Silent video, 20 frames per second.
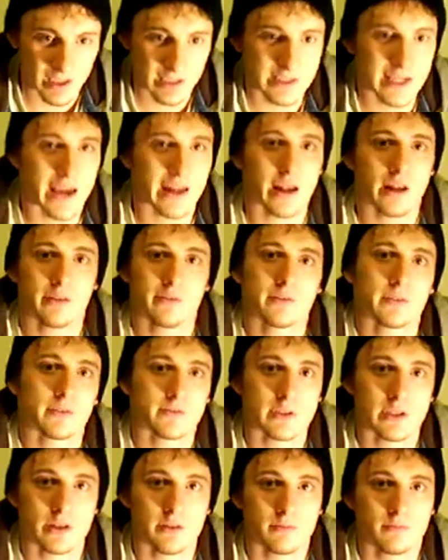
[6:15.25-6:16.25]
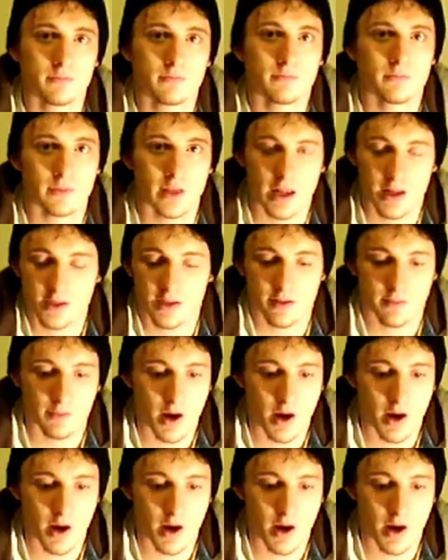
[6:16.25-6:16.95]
10 out of 15. That's the